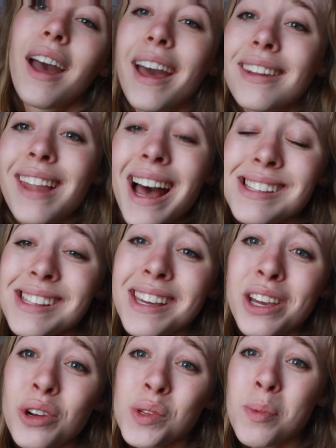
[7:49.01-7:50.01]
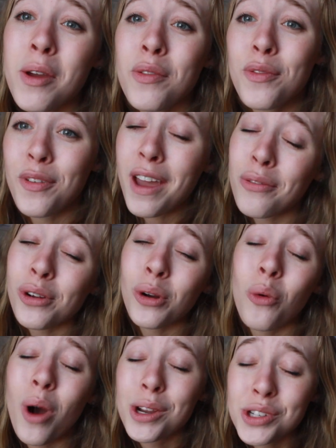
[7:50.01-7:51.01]
And lastly, here's my favorite
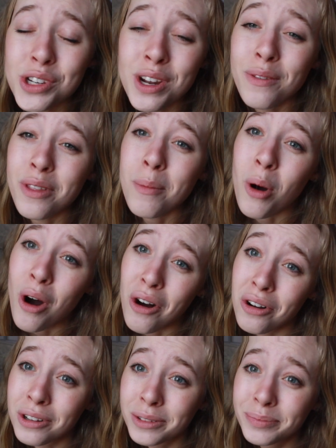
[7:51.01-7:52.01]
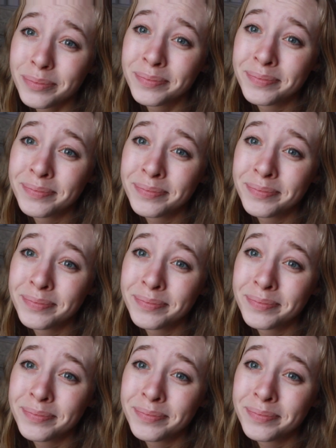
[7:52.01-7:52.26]
question of them all.